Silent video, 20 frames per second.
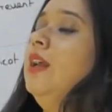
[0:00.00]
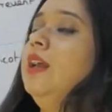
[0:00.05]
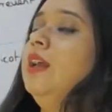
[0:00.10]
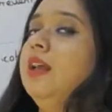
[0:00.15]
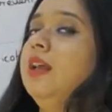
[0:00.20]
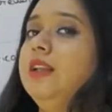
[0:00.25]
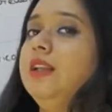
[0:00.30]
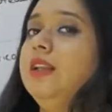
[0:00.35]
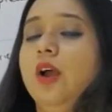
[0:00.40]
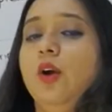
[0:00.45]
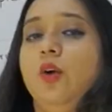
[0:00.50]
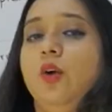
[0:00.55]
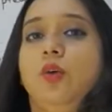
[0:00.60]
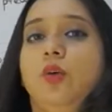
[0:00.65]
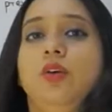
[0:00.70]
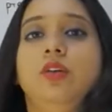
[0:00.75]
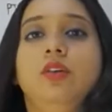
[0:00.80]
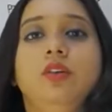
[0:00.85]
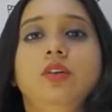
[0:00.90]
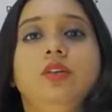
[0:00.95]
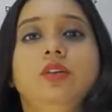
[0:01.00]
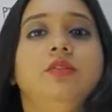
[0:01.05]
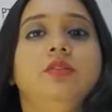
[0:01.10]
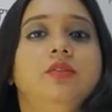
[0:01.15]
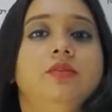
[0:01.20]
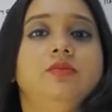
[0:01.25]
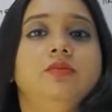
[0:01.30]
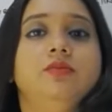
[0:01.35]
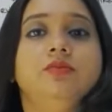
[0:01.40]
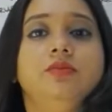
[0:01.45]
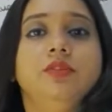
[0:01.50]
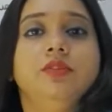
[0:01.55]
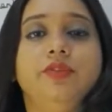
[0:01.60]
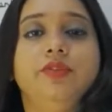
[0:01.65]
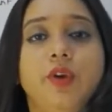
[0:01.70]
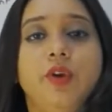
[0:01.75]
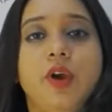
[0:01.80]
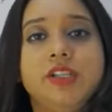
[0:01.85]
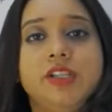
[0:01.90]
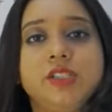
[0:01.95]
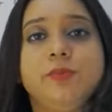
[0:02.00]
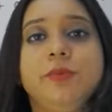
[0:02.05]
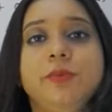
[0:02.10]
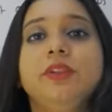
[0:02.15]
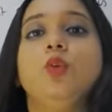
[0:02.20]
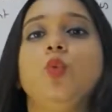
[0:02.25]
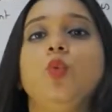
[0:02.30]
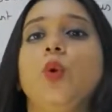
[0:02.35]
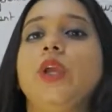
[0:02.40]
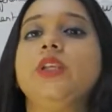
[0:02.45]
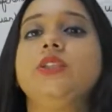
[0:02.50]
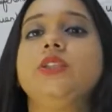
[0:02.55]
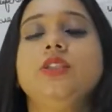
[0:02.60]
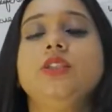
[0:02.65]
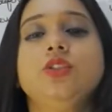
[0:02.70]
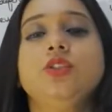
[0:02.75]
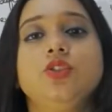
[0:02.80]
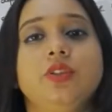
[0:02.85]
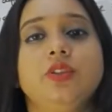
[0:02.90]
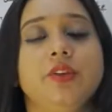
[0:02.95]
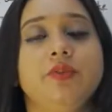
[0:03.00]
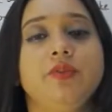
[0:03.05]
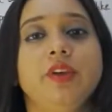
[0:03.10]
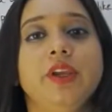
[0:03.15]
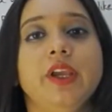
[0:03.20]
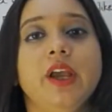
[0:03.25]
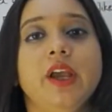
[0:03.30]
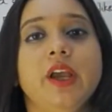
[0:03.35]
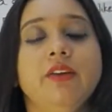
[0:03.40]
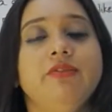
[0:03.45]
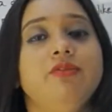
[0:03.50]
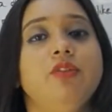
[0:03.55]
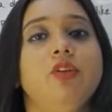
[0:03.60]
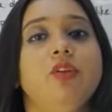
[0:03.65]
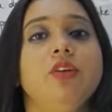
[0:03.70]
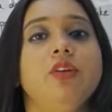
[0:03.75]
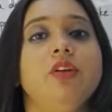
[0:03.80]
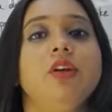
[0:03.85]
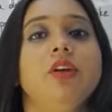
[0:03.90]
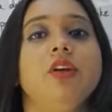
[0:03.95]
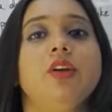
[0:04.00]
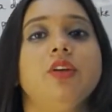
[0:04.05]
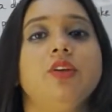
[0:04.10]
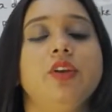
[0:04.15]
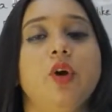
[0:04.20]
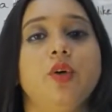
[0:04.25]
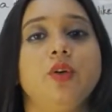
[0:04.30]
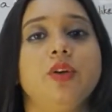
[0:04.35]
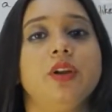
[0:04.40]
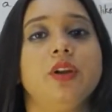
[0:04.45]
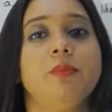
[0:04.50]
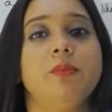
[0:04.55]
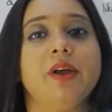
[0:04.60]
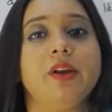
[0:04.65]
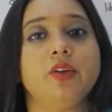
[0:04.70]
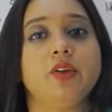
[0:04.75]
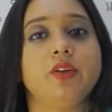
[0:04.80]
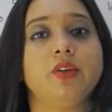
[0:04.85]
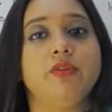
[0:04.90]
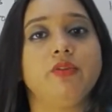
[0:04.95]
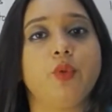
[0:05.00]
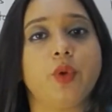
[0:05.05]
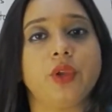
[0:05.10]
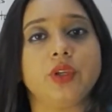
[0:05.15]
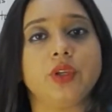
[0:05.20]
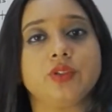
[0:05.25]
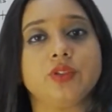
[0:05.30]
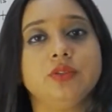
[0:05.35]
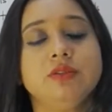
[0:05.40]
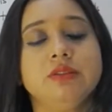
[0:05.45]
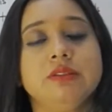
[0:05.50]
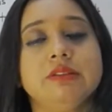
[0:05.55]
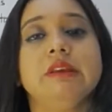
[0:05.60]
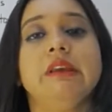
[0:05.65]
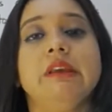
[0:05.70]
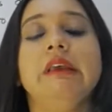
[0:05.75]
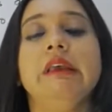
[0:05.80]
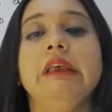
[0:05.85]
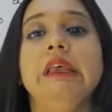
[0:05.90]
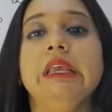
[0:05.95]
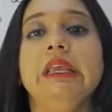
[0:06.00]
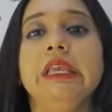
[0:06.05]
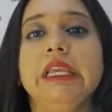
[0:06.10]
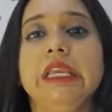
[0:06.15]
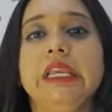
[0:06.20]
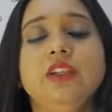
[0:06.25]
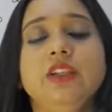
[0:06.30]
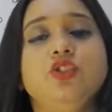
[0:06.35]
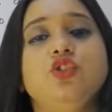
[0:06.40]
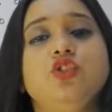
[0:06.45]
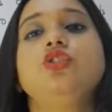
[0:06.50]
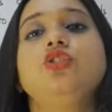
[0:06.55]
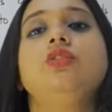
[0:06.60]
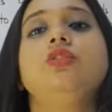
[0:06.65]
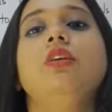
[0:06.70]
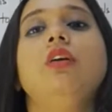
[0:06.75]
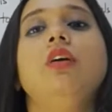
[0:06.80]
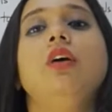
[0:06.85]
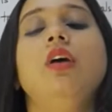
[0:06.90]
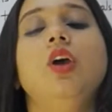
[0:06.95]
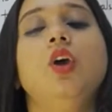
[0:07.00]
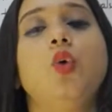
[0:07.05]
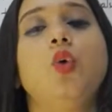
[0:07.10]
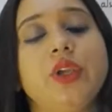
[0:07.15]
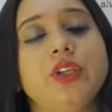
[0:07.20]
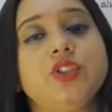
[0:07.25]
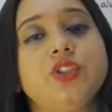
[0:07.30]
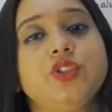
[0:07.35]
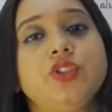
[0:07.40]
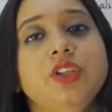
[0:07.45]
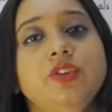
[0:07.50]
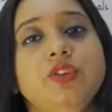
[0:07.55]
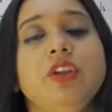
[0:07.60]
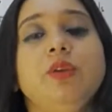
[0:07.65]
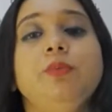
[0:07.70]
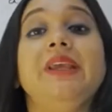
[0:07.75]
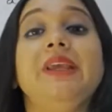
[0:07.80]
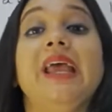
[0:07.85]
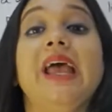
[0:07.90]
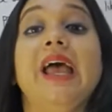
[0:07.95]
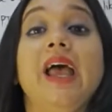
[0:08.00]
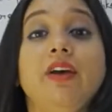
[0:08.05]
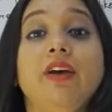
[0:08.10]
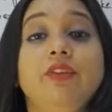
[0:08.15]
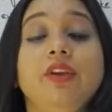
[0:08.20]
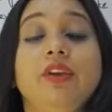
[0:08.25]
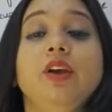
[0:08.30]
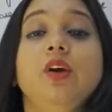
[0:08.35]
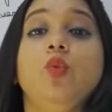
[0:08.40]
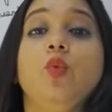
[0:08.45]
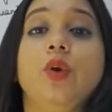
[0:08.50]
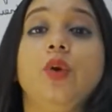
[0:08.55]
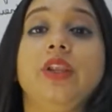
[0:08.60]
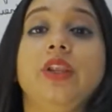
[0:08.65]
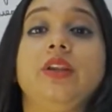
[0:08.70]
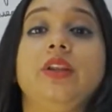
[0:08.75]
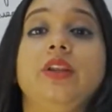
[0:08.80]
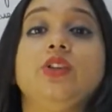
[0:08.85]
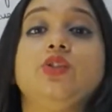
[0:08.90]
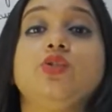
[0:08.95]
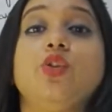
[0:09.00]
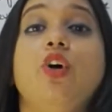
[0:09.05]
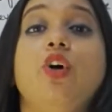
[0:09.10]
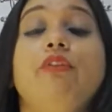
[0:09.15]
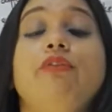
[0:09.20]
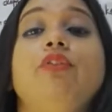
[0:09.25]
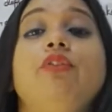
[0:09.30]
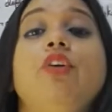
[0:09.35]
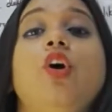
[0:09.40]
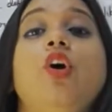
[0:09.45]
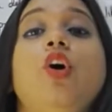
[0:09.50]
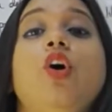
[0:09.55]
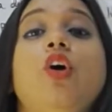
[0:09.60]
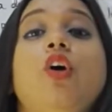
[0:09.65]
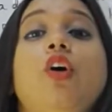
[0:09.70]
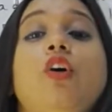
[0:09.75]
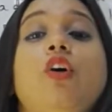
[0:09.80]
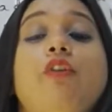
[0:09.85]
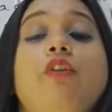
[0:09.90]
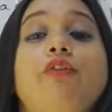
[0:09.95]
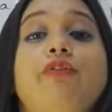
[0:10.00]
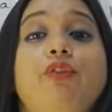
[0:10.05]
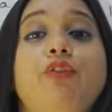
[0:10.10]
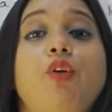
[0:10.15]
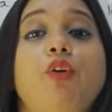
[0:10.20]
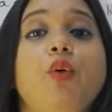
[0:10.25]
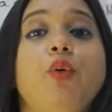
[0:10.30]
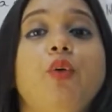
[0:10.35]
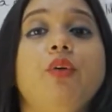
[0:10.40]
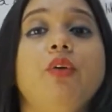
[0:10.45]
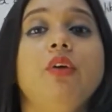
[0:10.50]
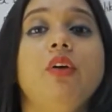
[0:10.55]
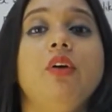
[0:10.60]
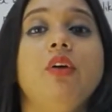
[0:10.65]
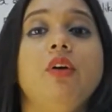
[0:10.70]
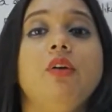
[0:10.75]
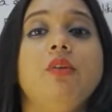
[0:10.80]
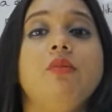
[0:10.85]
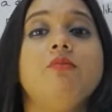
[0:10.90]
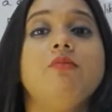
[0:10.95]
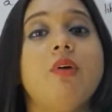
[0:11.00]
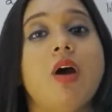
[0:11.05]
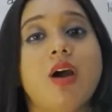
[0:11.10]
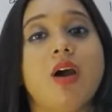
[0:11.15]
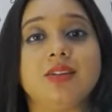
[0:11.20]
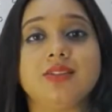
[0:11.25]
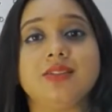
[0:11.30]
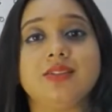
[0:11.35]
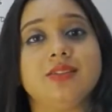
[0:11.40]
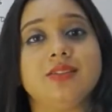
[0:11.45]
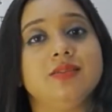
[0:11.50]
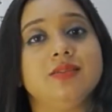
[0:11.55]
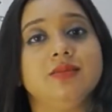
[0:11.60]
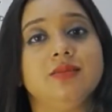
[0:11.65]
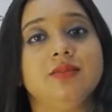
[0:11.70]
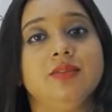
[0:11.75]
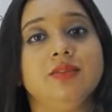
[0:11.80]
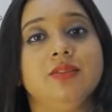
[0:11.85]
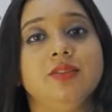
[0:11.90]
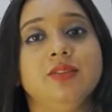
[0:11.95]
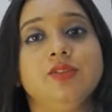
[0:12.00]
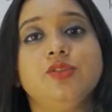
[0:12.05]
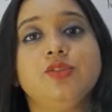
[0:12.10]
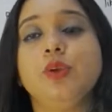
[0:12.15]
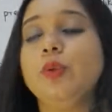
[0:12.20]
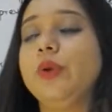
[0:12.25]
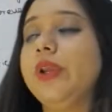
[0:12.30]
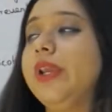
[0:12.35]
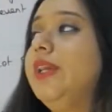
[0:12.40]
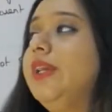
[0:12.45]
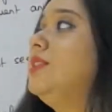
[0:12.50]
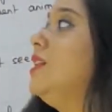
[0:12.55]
Now, if you ask me the weightage that we have for reordered paragraph questions, each question will be having a weightage of 4 marks. So you get